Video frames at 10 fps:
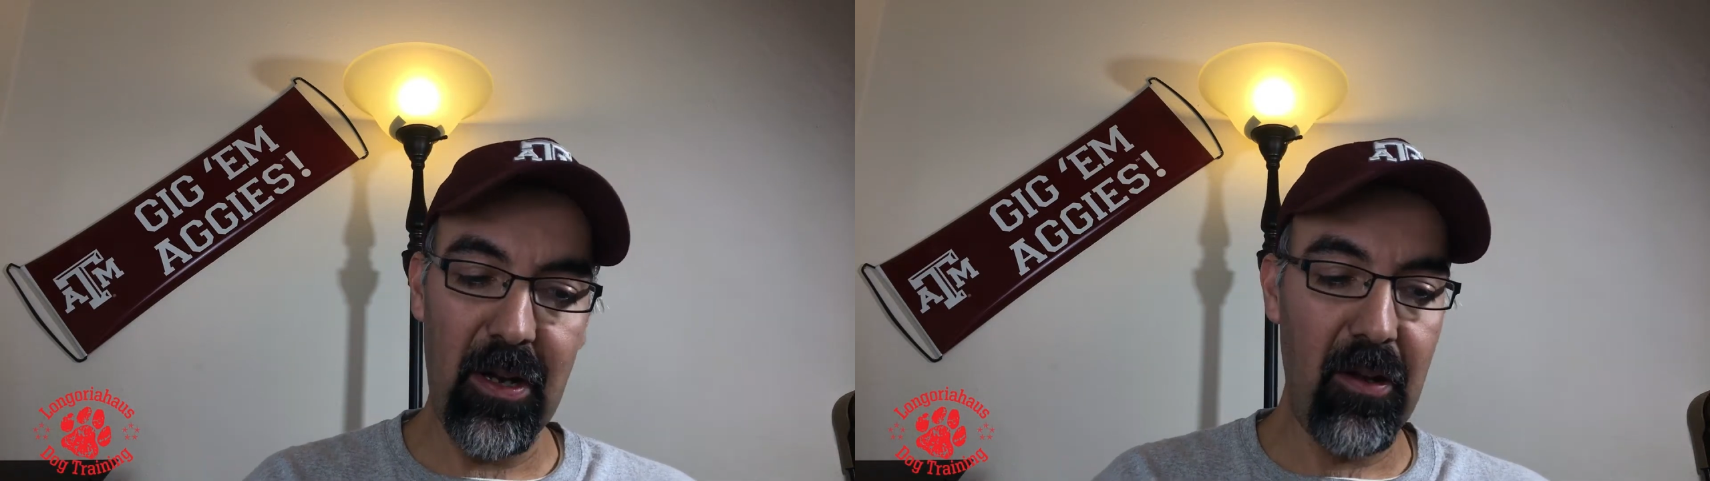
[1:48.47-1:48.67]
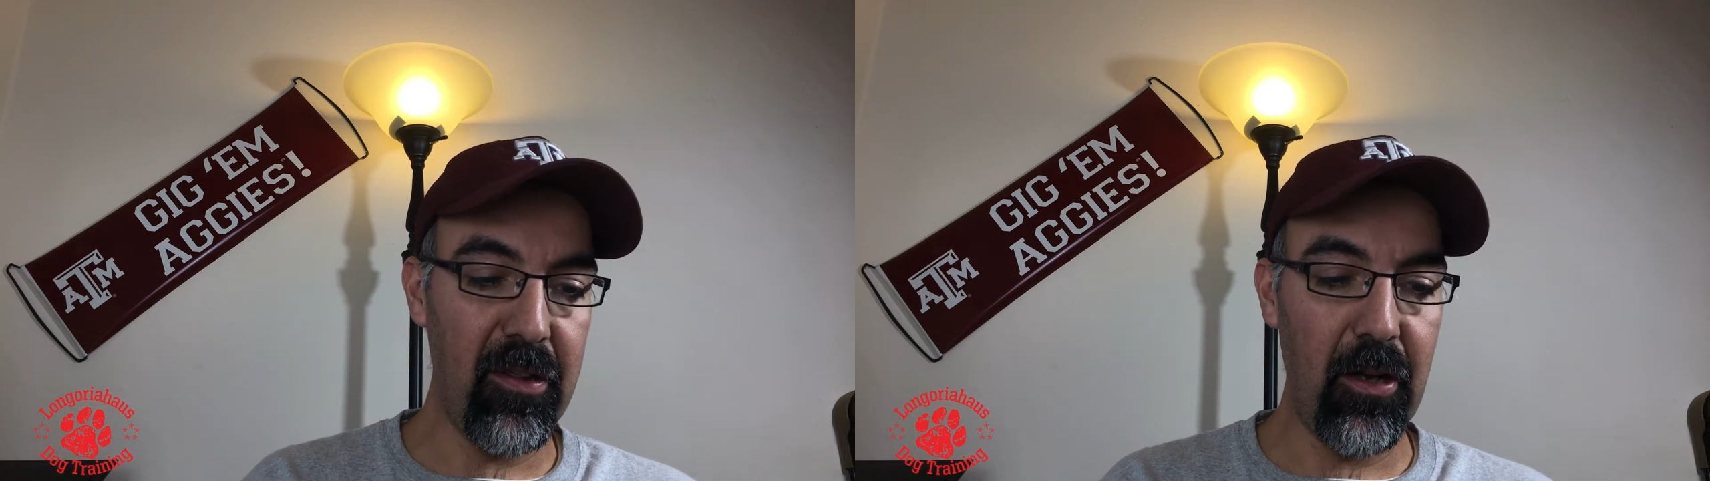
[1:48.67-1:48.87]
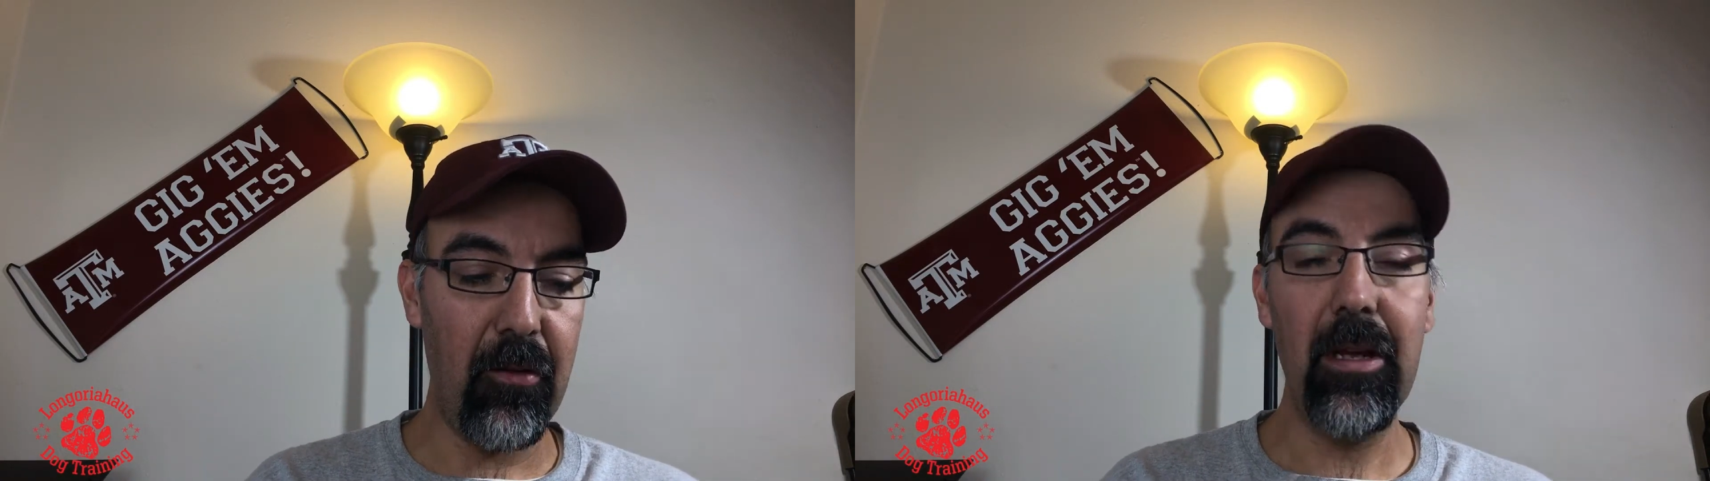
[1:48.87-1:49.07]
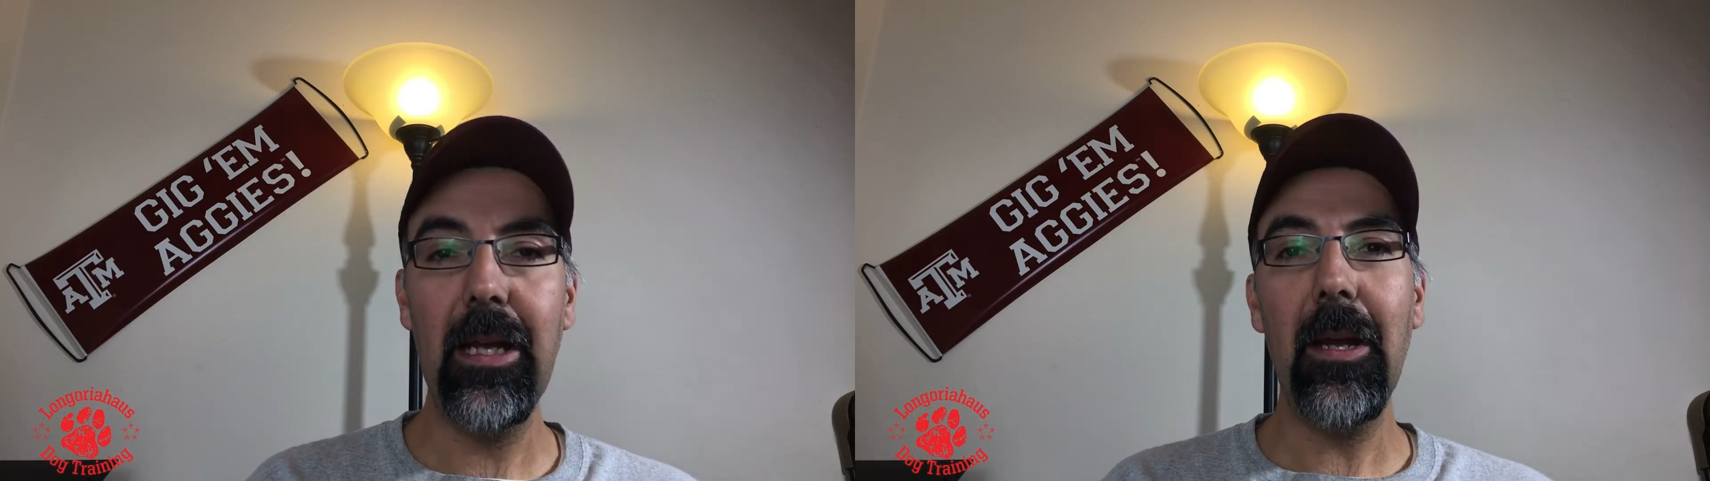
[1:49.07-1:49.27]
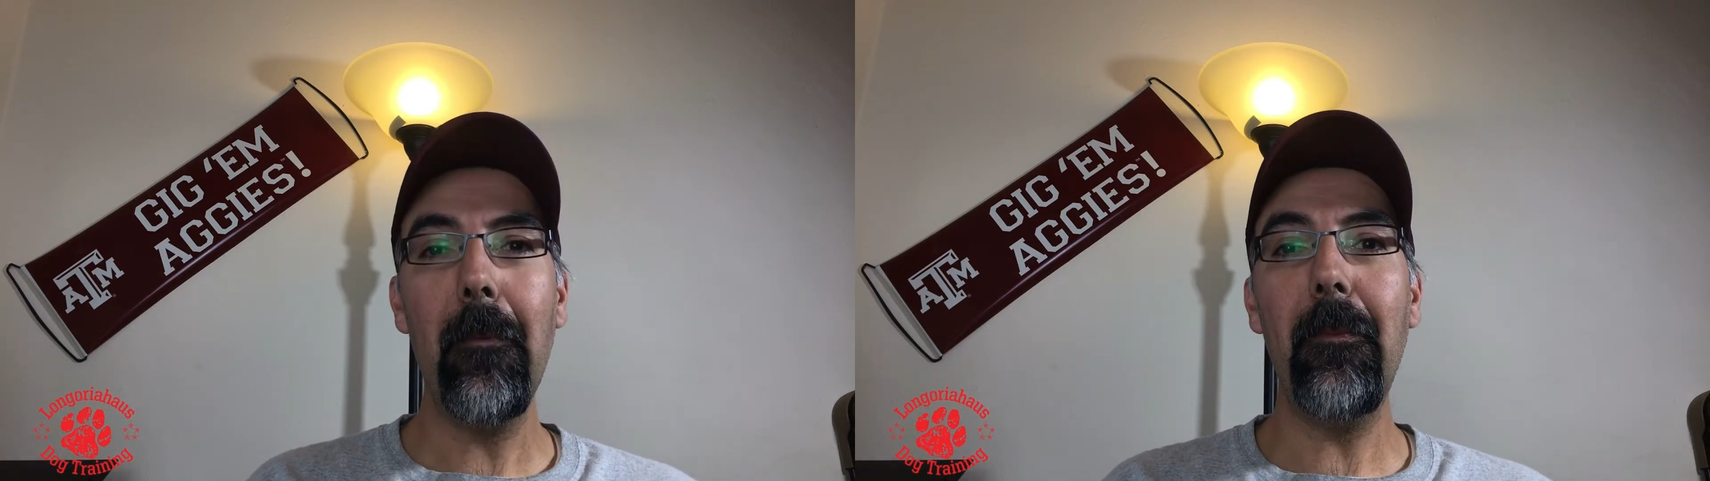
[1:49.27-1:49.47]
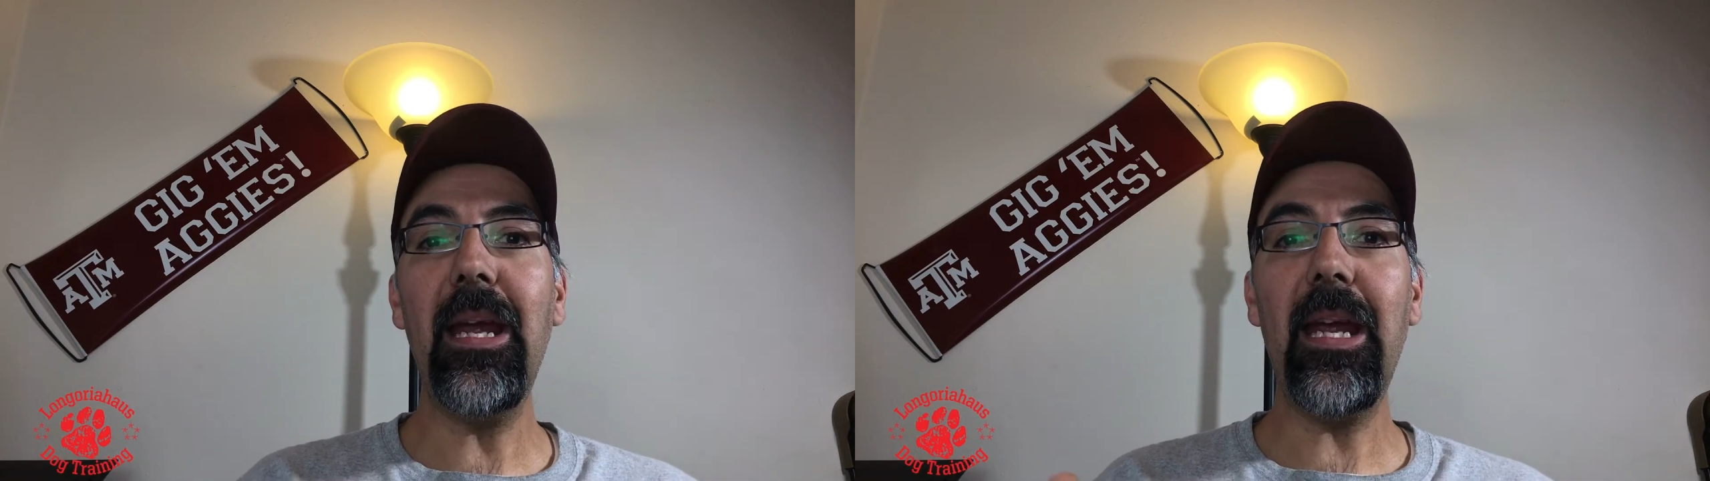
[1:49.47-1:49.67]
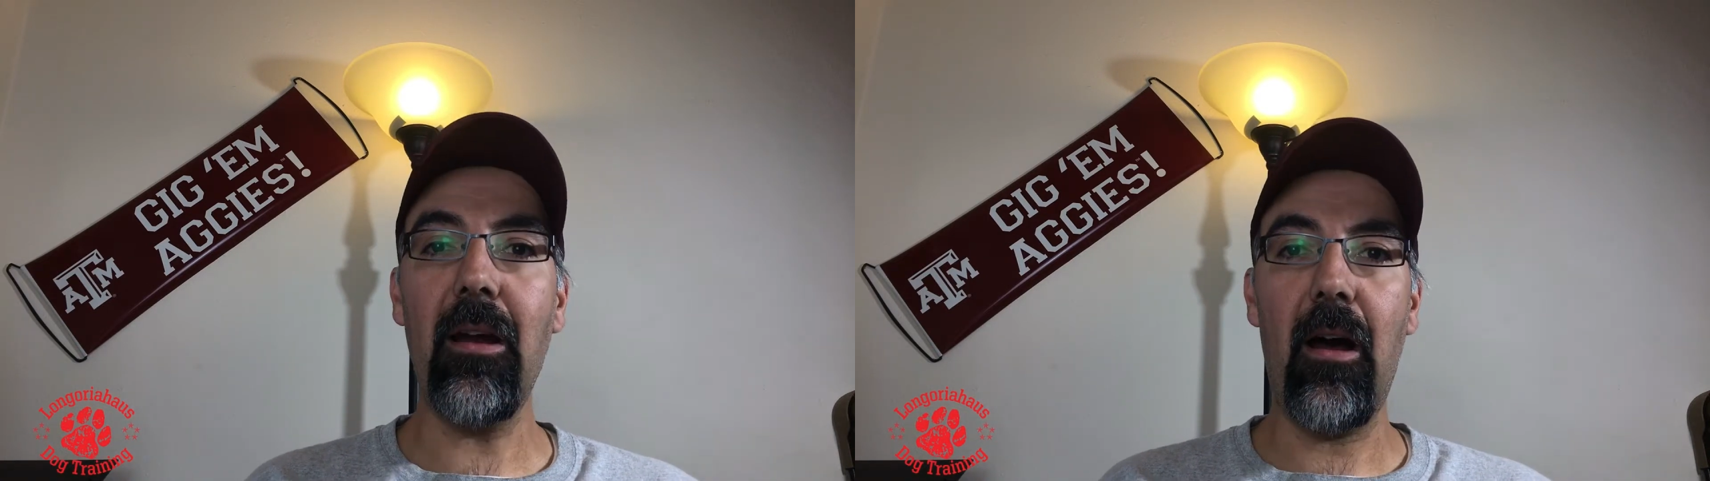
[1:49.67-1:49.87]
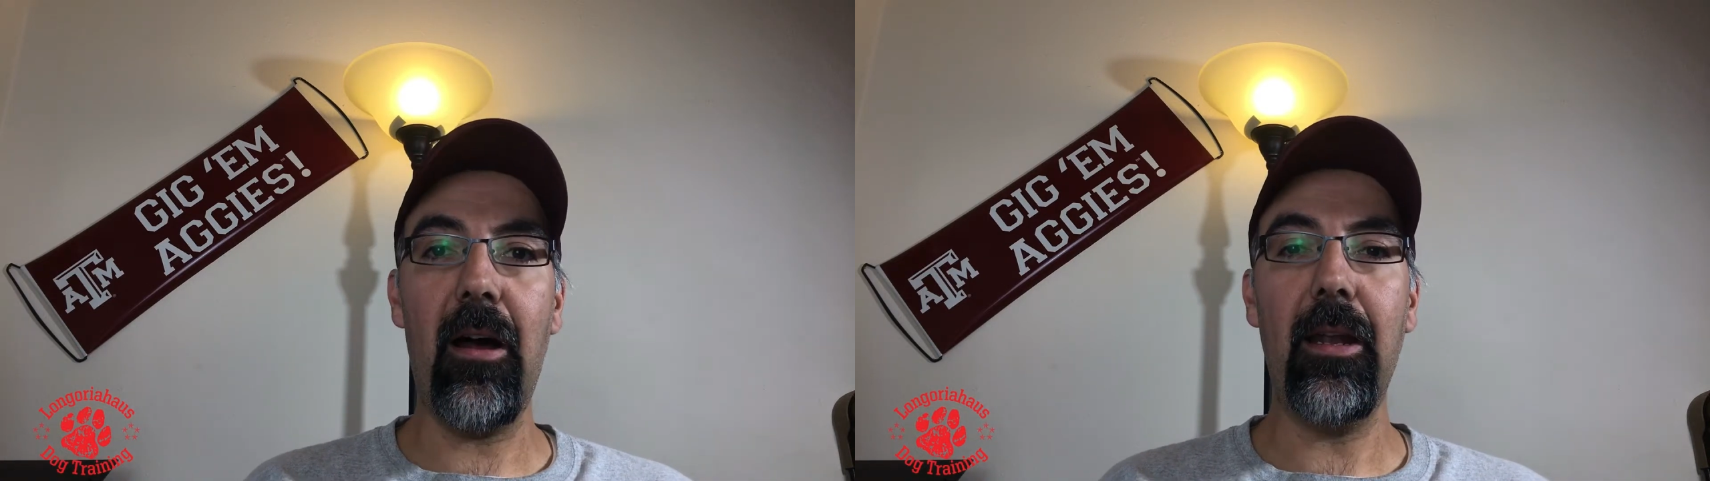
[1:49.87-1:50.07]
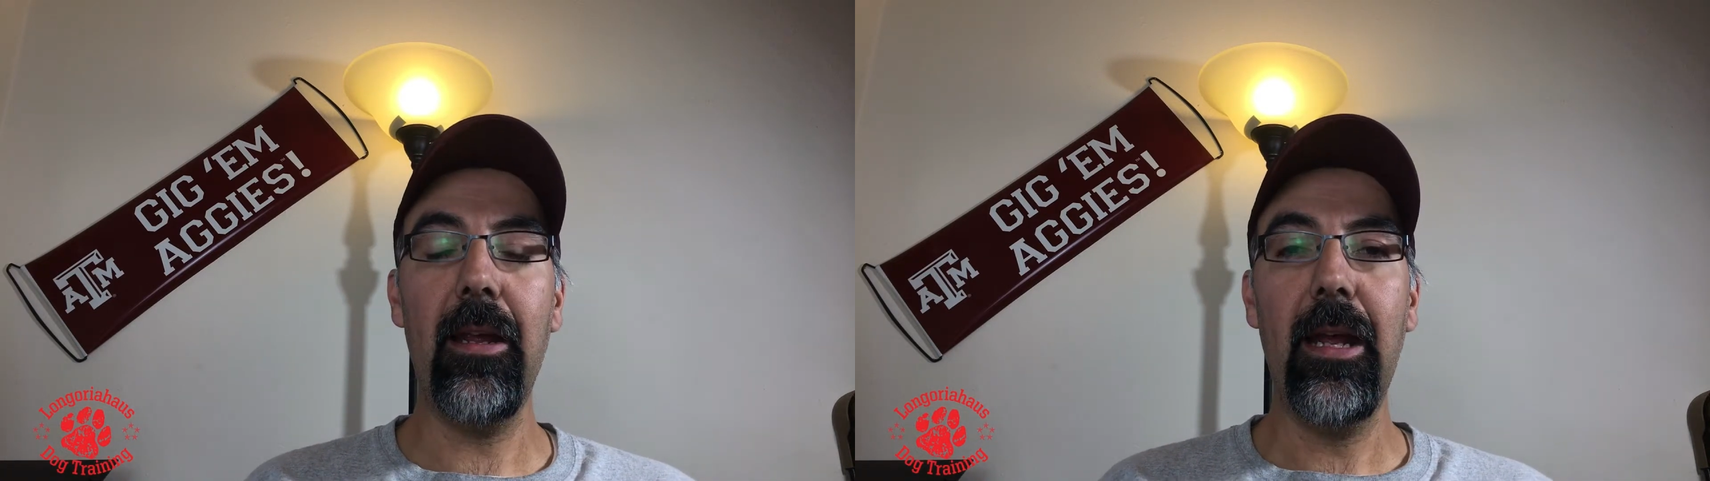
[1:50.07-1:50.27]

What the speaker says: also being on.